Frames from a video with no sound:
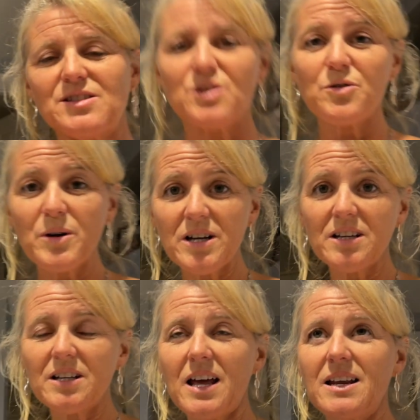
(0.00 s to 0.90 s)
quilt
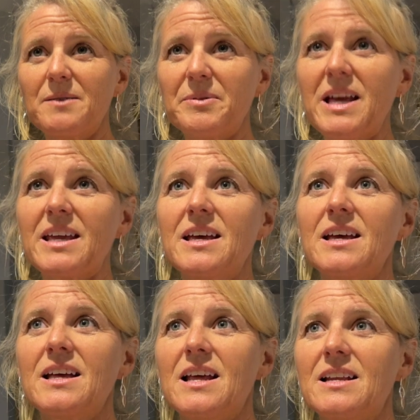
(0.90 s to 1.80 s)
and a
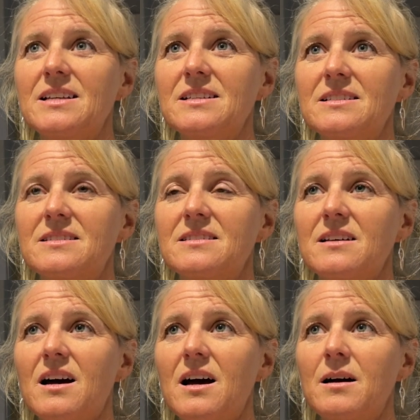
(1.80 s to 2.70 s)
blanket and his,
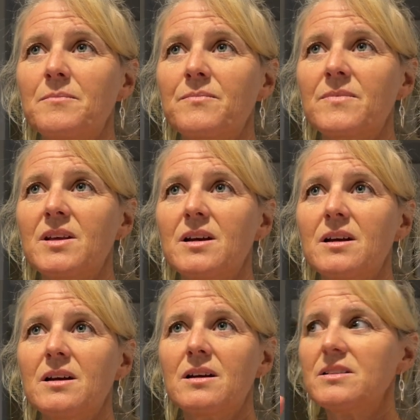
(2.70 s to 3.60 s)
I
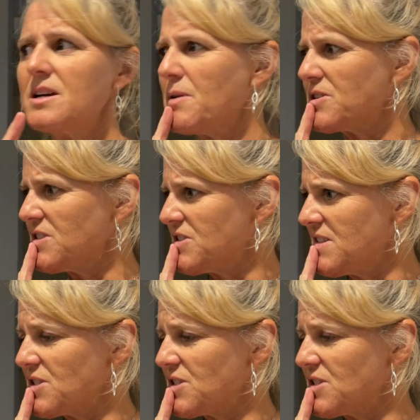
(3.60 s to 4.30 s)
know. Did I wash his sheets?